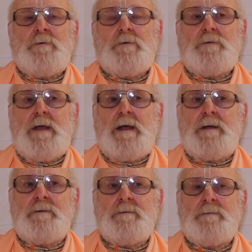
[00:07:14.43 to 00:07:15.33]
So
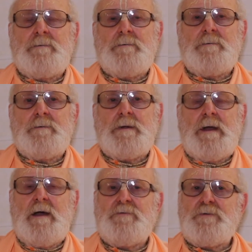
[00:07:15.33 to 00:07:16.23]
then,
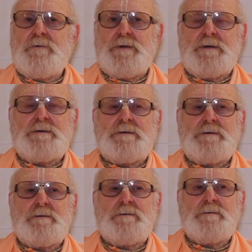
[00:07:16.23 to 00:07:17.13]
after
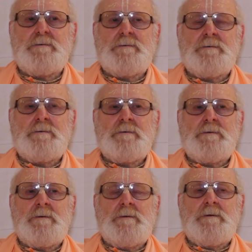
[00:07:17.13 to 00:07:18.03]
this,
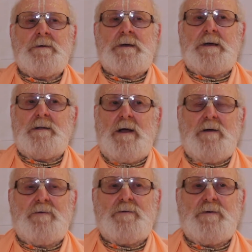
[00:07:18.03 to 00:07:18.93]
he
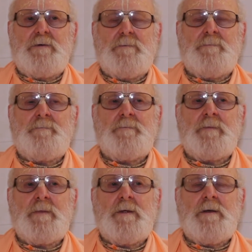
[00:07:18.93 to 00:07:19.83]
left.
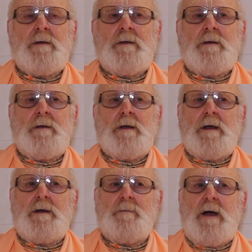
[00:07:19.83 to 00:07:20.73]

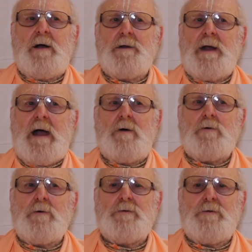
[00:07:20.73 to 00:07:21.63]
And about an
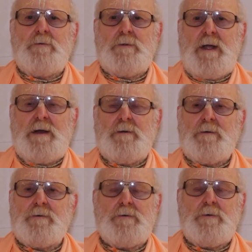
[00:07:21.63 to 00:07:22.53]
hour or two
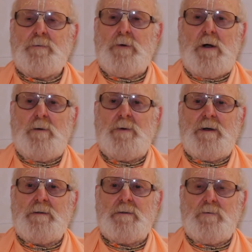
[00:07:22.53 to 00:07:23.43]
later, Srila
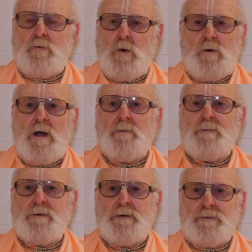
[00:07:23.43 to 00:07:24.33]
Prabhupada woke
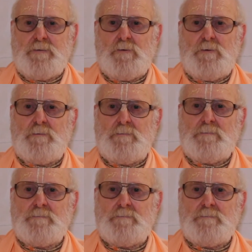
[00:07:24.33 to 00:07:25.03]
up in the room.